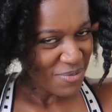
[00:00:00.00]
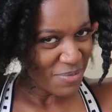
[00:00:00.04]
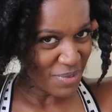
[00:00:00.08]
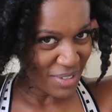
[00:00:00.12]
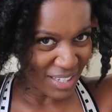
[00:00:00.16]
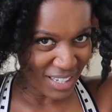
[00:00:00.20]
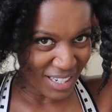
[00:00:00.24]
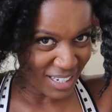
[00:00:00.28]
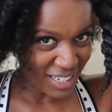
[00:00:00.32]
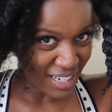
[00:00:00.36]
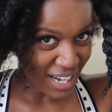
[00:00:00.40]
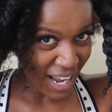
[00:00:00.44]

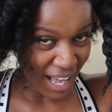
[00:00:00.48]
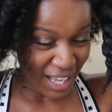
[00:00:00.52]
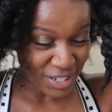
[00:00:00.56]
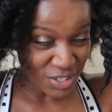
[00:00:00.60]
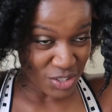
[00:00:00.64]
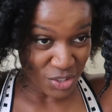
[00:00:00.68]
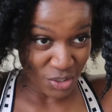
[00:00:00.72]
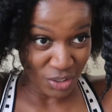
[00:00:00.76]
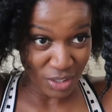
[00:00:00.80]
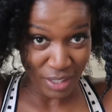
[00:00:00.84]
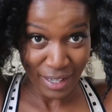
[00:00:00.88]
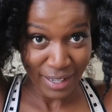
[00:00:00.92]
being
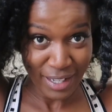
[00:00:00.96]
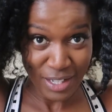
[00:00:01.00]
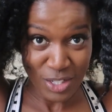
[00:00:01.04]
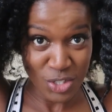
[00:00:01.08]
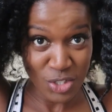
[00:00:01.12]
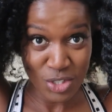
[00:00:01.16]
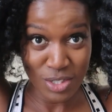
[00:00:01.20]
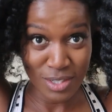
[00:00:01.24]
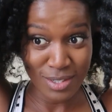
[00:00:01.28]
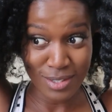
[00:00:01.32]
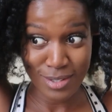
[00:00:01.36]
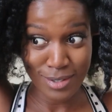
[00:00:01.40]
natural. Like,
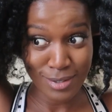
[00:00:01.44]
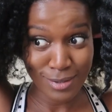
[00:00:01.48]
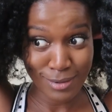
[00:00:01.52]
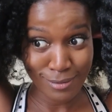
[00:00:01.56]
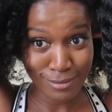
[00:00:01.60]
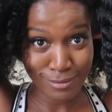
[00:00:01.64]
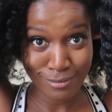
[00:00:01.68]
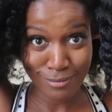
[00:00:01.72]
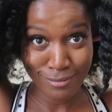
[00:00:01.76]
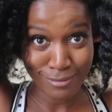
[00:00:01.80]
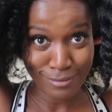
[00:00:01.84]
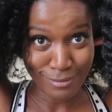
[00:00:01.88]
it's just,
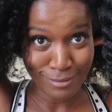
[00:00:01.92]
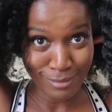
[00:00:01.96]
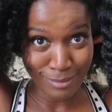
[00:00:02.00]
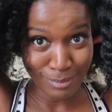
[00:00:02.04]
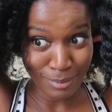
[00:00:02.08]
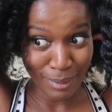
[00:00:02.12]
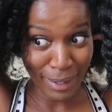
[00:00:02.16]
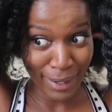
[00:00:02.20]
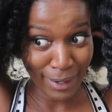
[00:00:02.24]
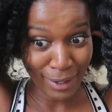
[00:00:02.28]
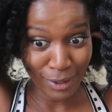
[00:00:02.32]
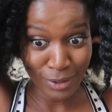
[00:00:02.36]

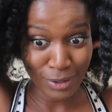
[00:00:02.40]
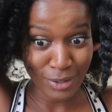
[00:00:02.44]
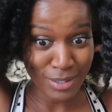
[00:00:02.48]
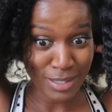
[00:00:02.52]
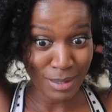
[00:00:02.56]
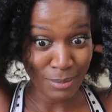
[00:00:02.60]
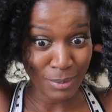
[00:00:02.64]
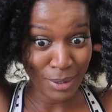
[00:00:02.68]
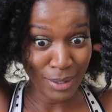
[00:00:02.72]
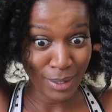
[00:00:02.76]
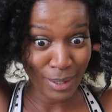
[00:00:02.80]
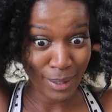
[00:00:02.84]
my hair
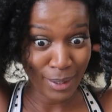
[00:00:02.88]
looks at me